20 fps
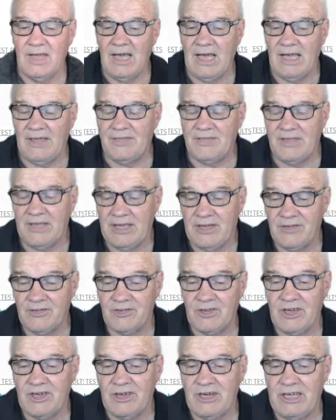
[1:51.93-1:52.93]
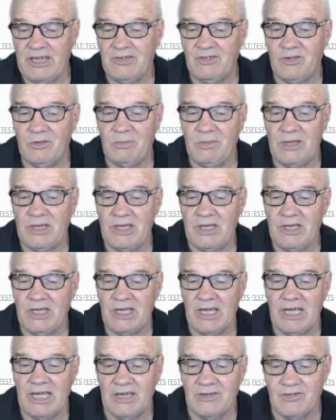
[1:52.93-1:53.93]
things that need to
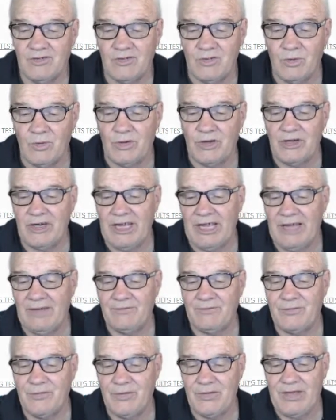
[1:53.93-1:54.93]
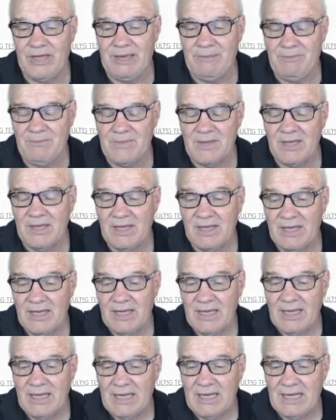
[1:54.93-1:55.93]
be sorted out for them,
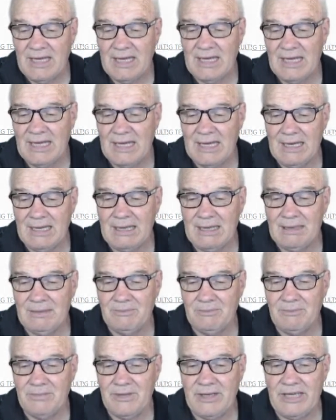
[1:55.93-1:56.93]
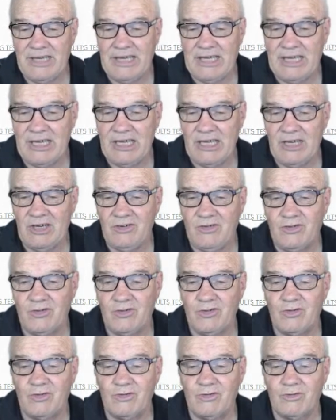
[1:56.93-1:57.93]
and
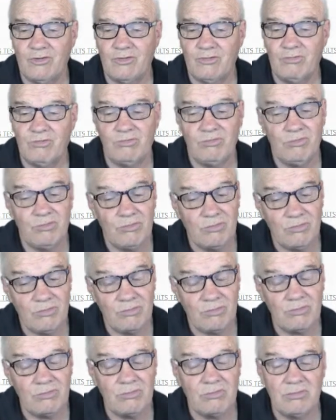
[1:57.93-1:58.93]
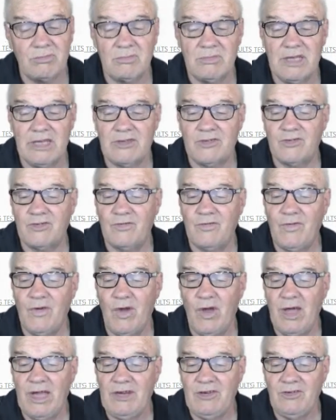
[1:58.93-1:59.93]
that's
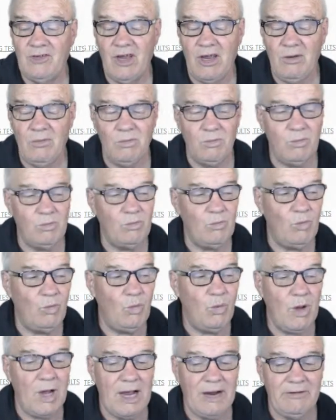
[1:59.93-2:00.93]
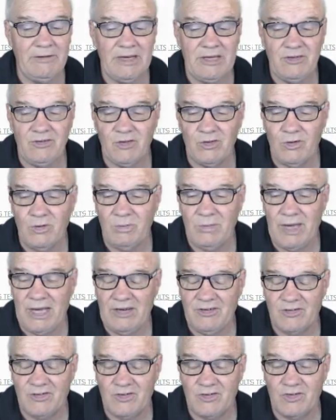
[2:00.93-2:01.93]
fine. Don't worry too
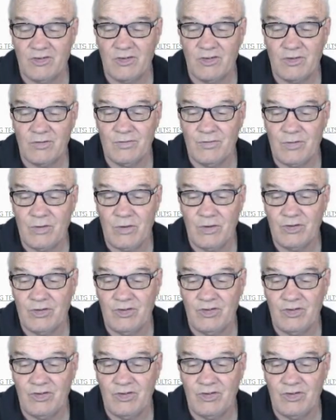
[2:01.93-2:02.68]
much. This is the first